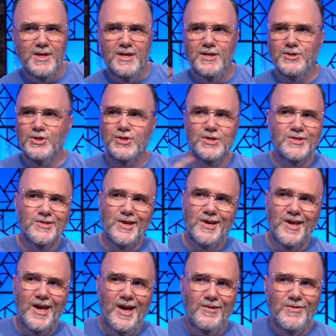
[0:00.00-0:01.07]
It's just like
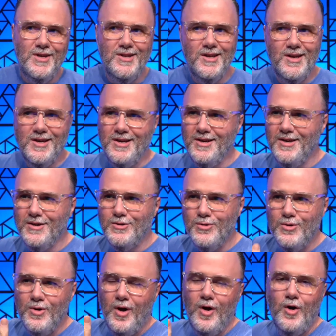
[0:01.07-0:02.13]
having a
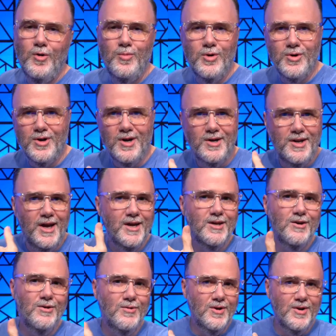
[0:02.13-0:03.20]
Google Home or an
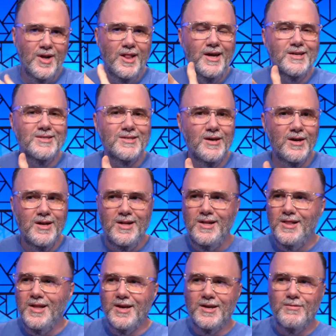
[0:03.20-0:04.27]
Echo Alexa,
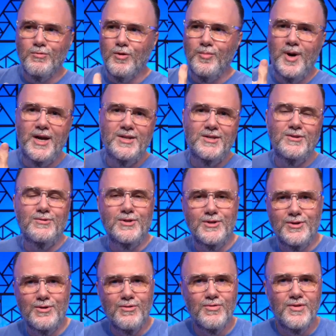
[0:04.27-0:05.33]
like reminding you to
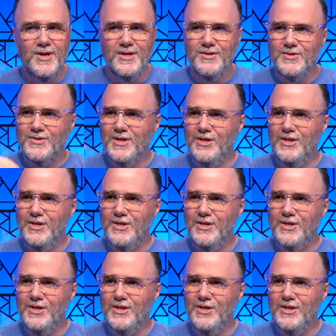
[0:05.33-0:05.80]
do things.